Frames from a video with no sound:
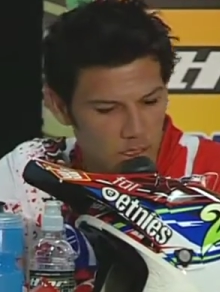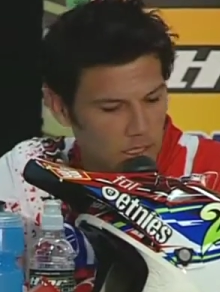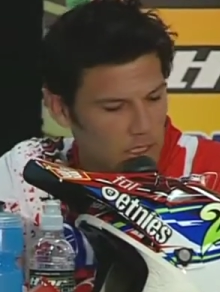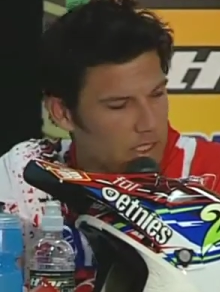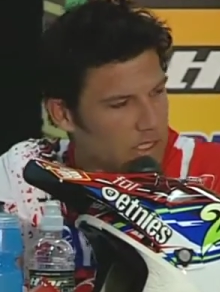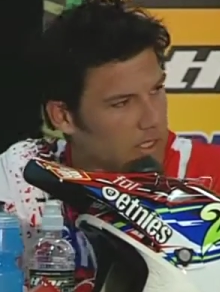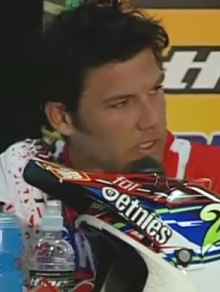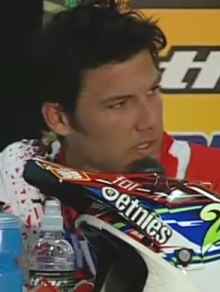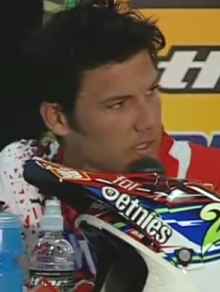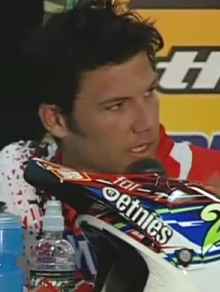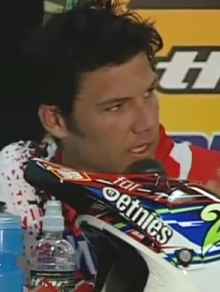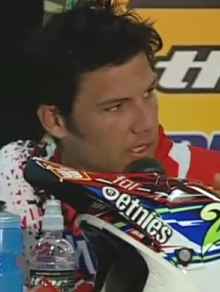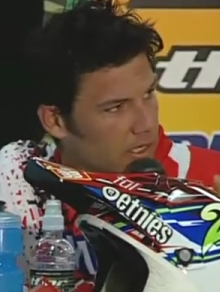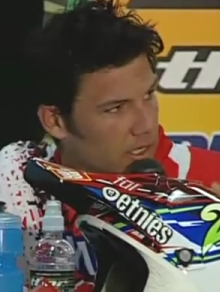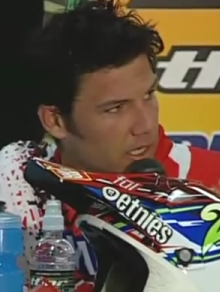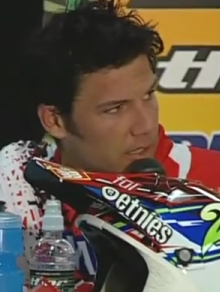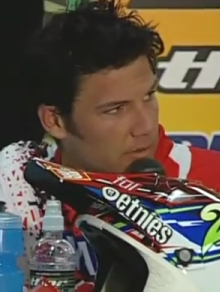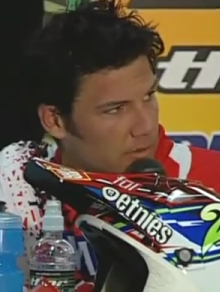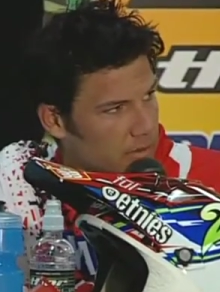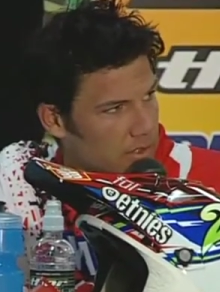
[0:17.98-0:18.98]
he just kind of
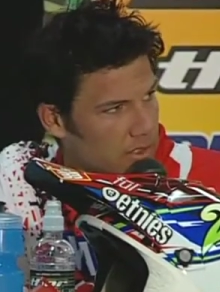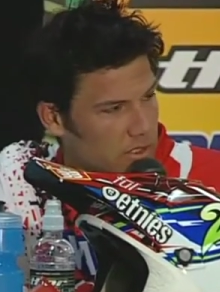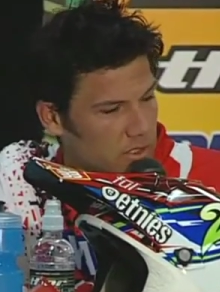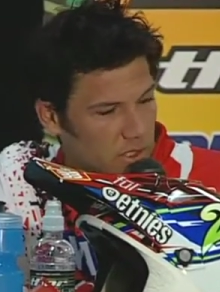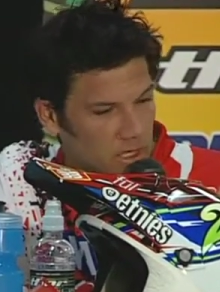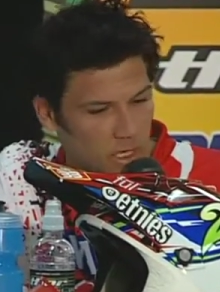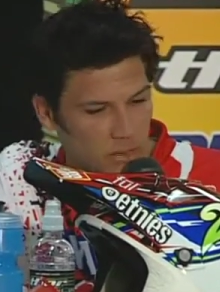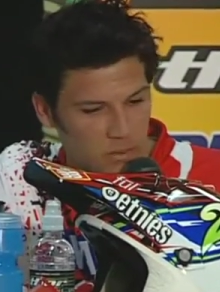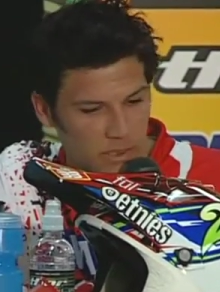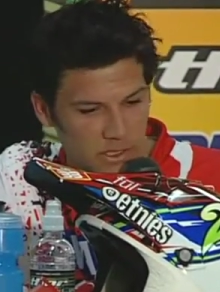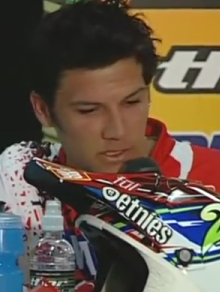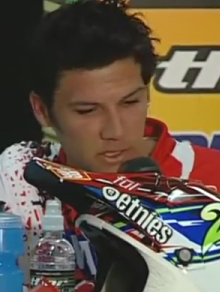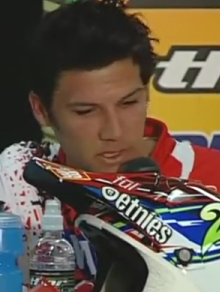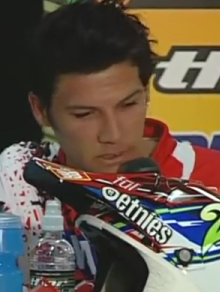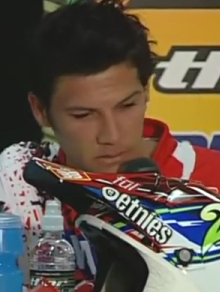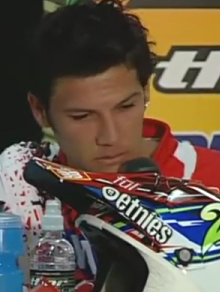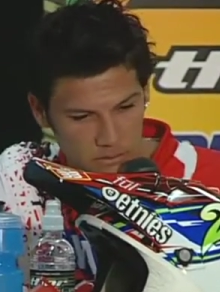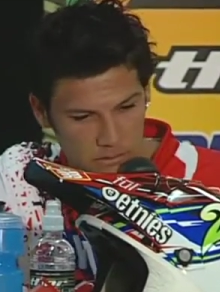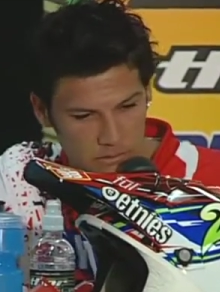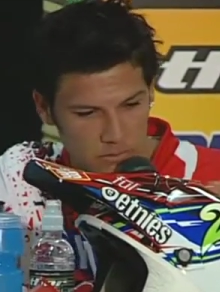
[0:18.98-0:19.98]
came to a stop as
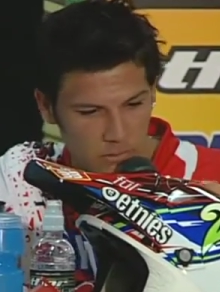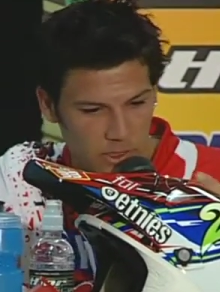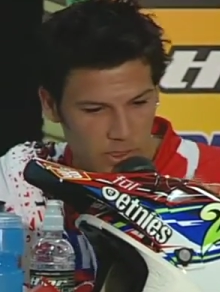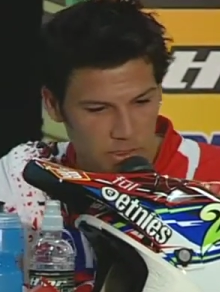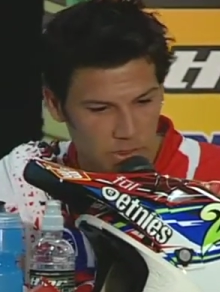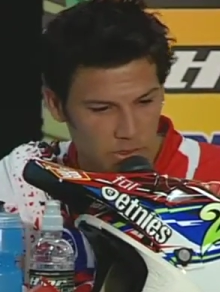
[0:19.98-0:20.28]
I went